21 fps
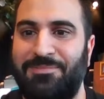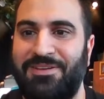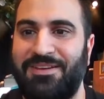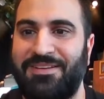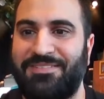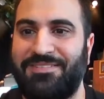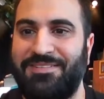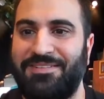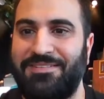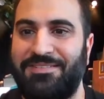
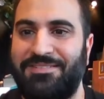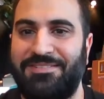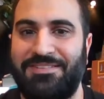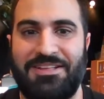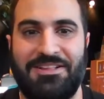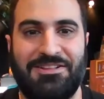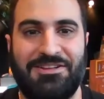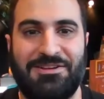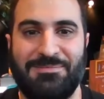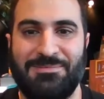Texas.
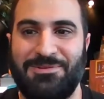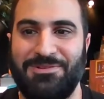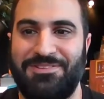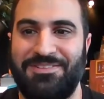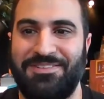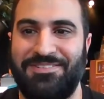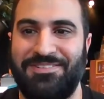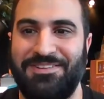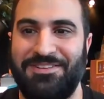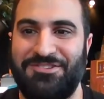Salam, good
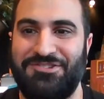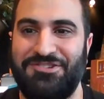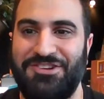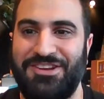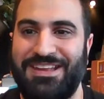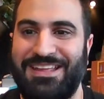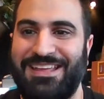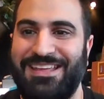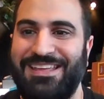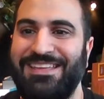to see you
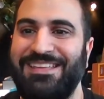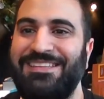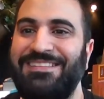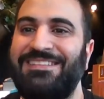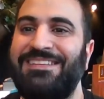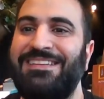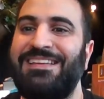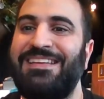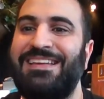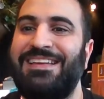tuning
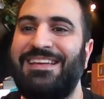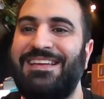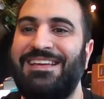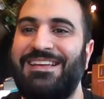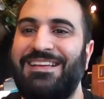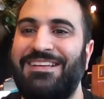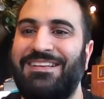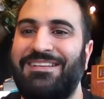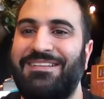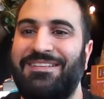in.
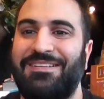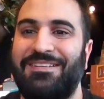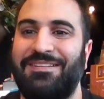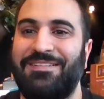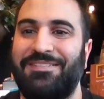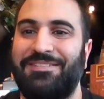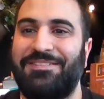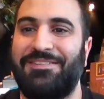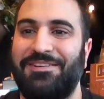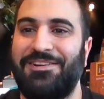
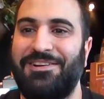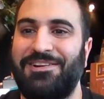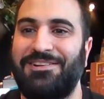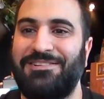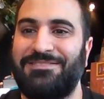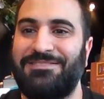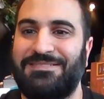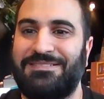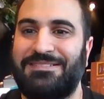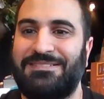
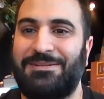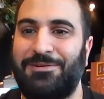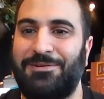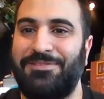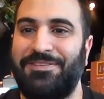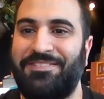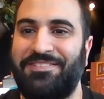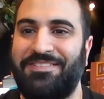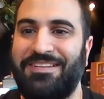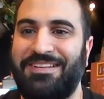So
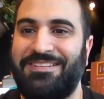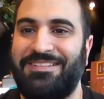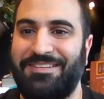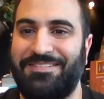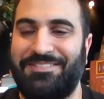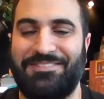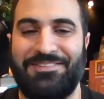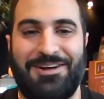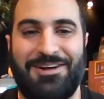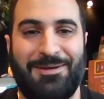obviously
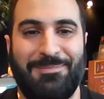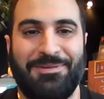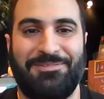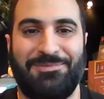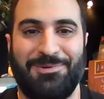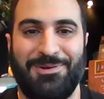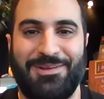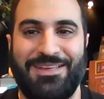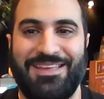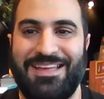this time is
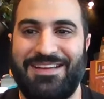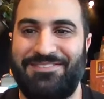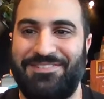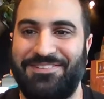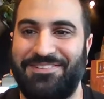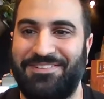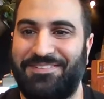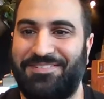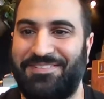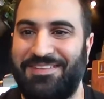working out for
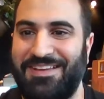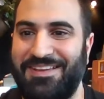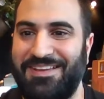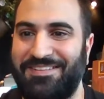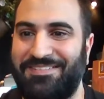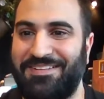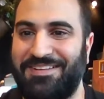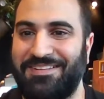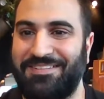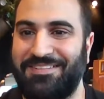the
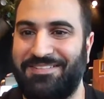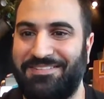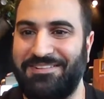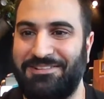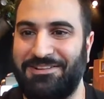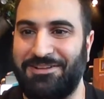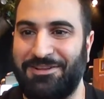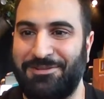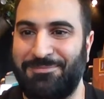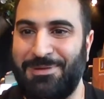States. I can see
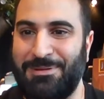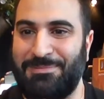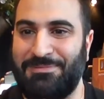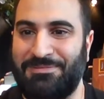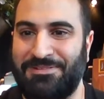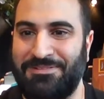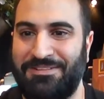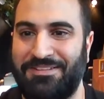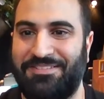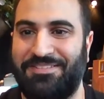a lot of people
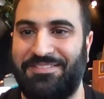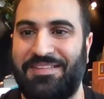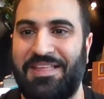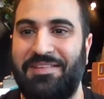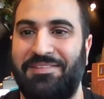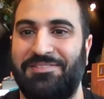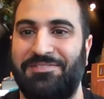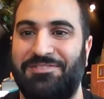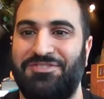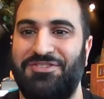from the
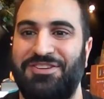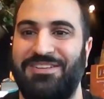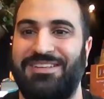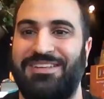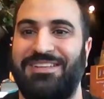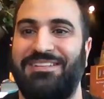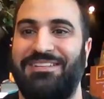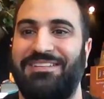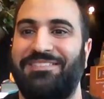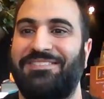States are
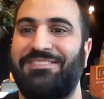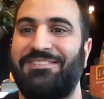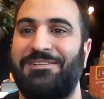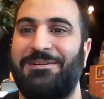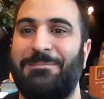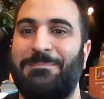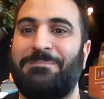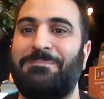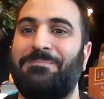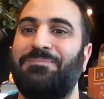tuned in this
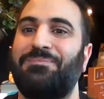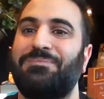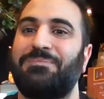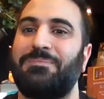time.